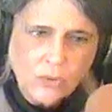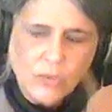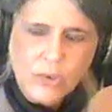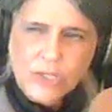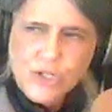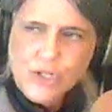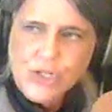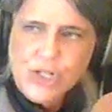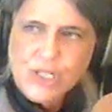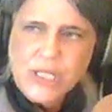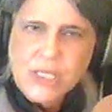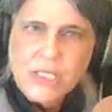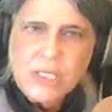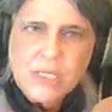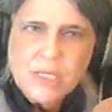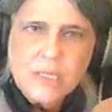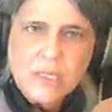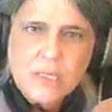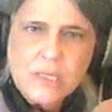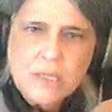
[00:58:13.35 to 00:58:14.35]
which
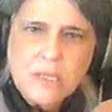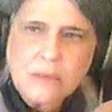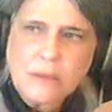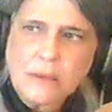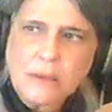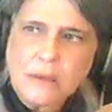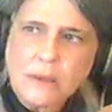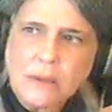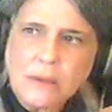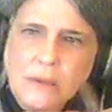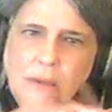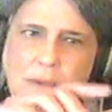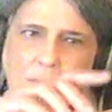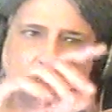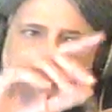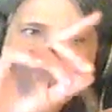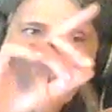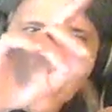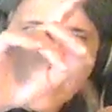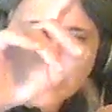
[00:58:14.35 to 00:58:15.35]
is
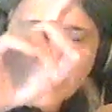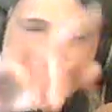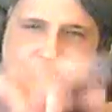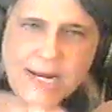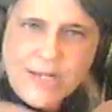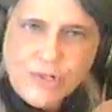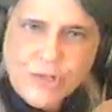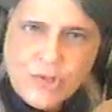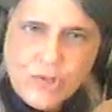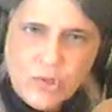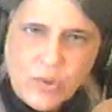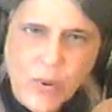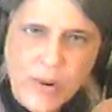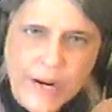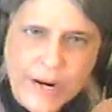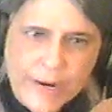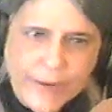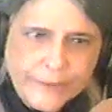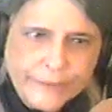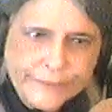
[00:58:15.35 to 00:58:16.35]
at Station
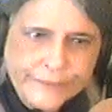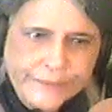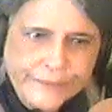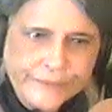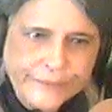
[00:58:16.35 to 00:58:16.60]
Square.